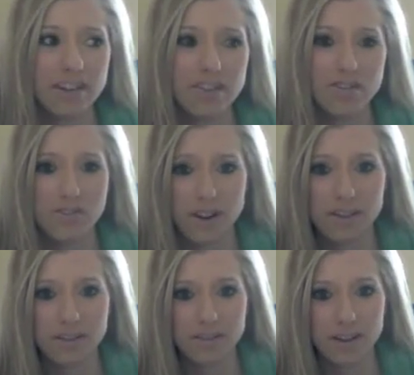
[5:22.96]
and
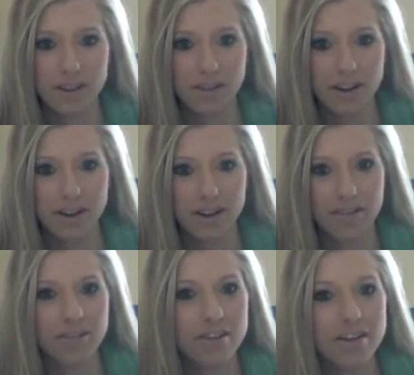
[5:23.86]
Shavas hooked on it right
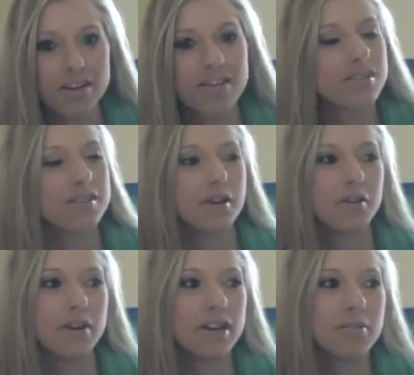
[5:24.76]
now.
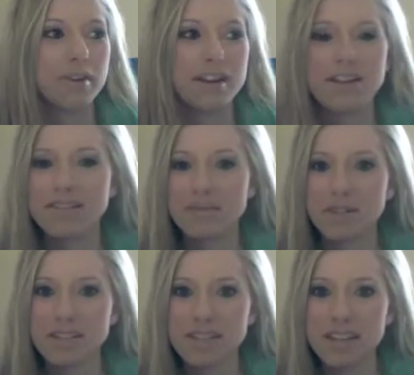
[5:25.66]
So anybody else
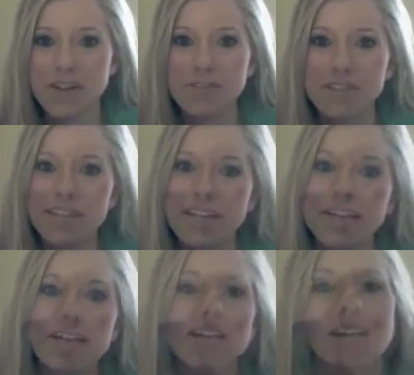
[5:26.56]
wants to love
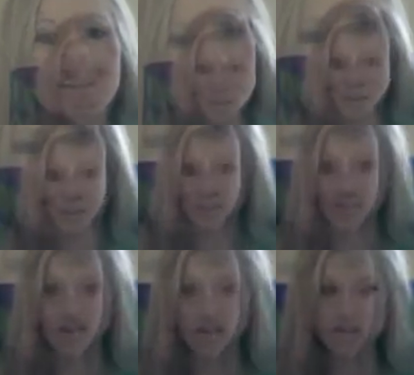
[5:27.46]
Glee, come see me. After
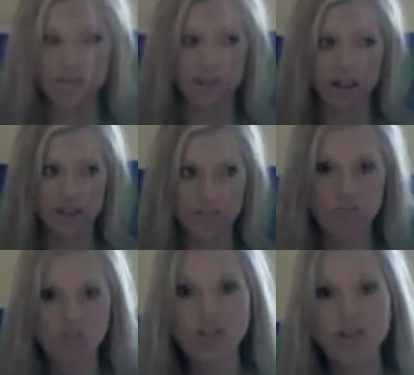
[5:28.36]
I graduated high
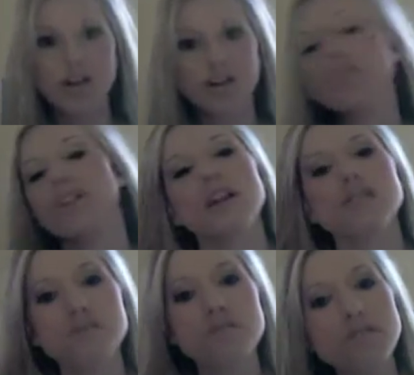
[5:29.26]
school, because our high
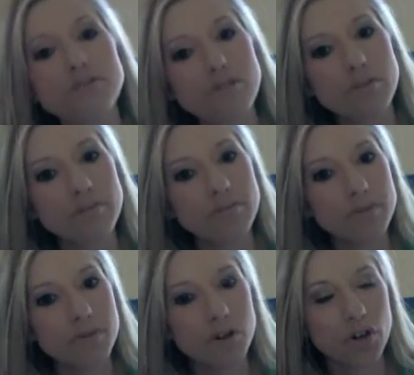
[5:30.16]
school uniforms
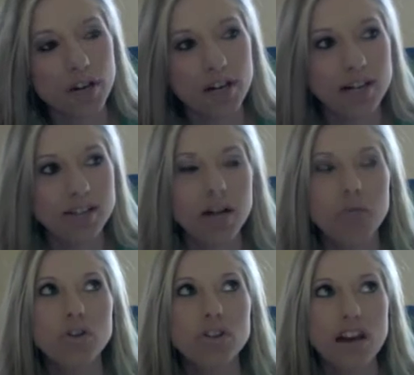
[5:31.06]
were green, I said I
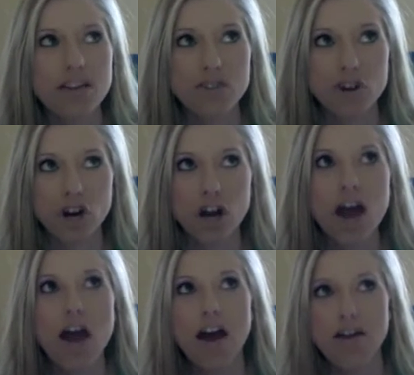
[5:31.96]
will never,
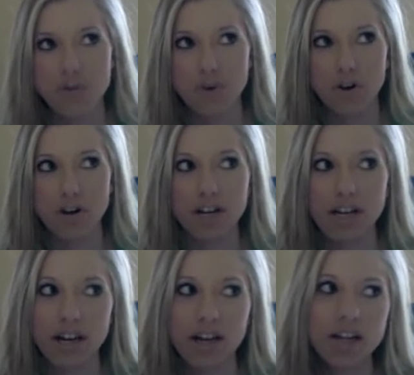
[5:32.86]
ever wear green
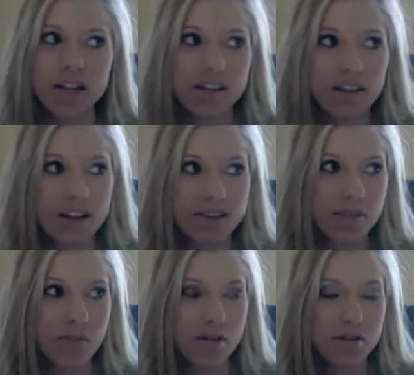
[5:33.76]
again. And then last
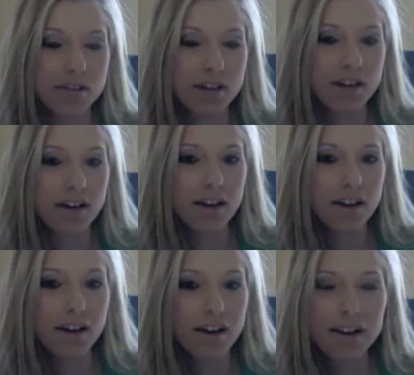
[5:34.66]
summer I was like,
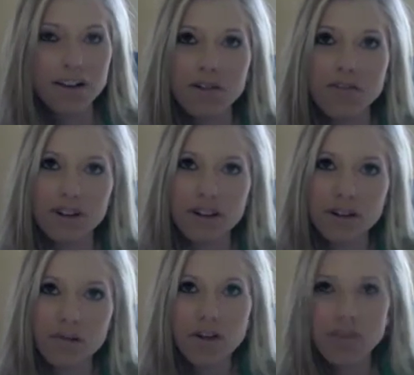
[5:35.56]
hello green,
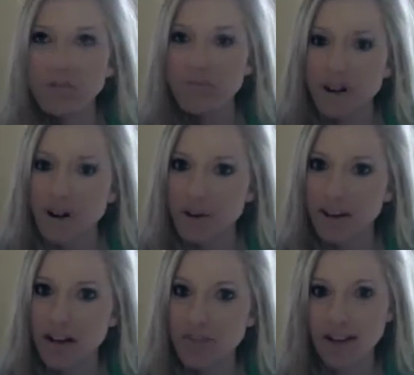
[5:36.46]
where have you been all my
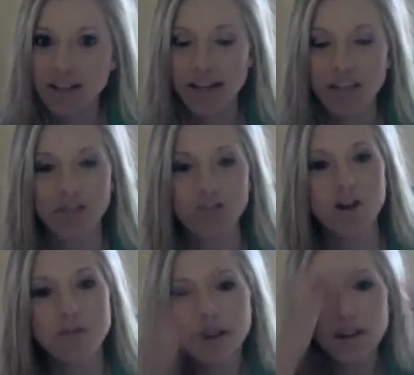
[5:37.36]
life? I like you.
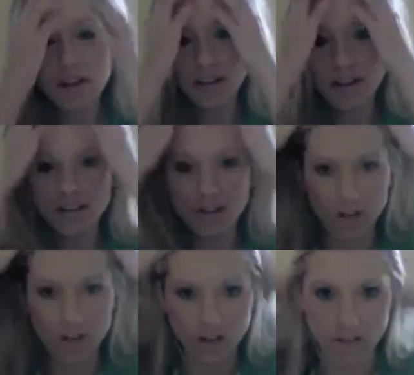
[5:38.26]
But I don't like
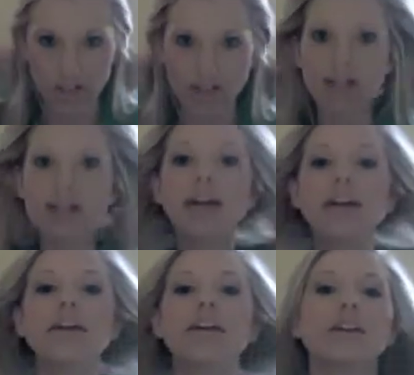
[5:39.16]
dark green. I like
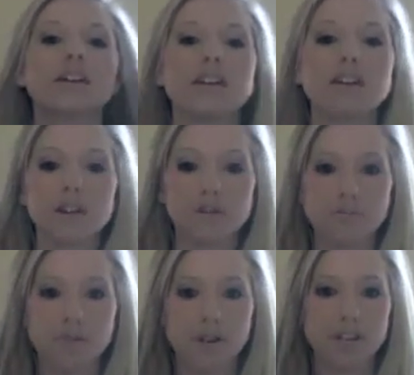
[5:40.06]

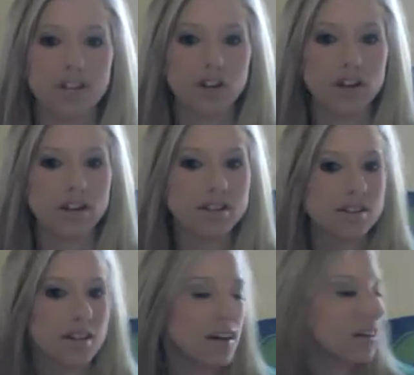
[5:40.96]
pretty greens,
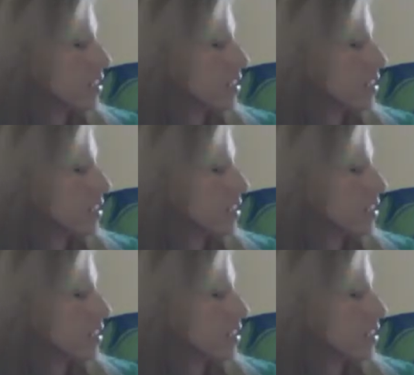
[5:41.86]
like